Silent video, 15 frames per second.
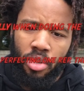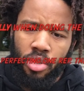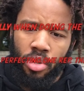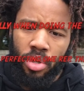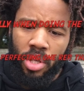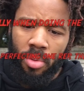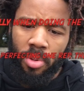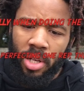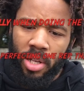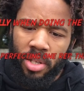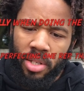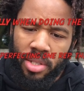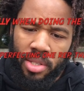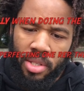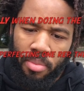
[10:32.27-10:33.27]
Use your double
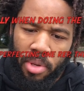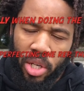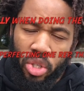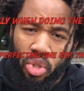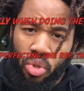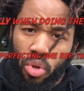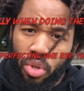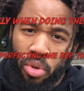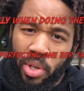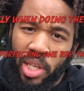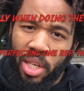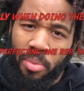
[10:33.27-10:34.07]
unders to make sure you're